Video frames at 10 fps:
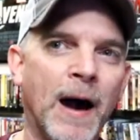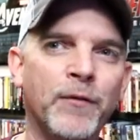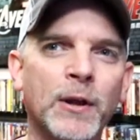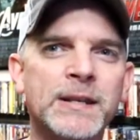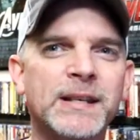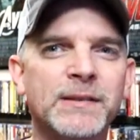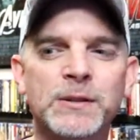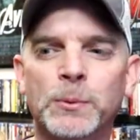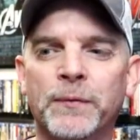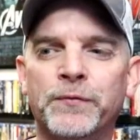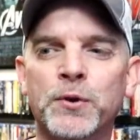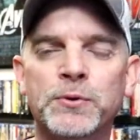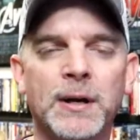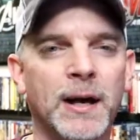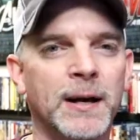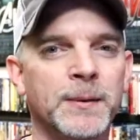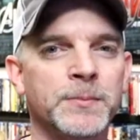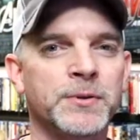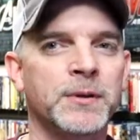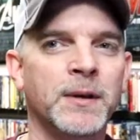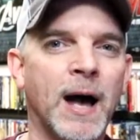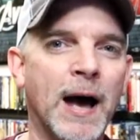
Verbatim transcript: I've only seen this one a few times.